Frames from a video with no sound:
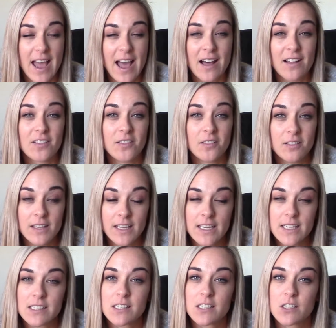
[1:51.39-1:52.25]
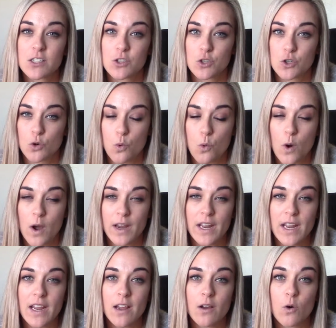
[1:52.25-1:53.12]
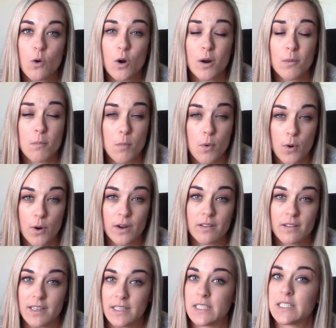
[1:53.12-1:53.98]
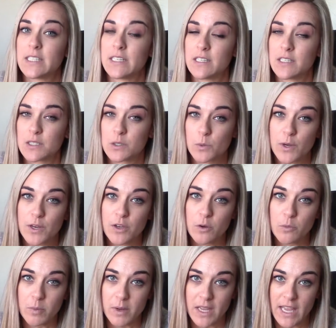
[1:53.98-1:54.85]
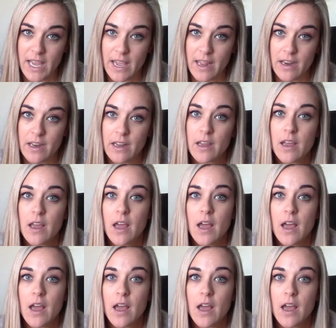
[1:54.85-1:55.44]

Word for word: at least 20 or more listings when you begin.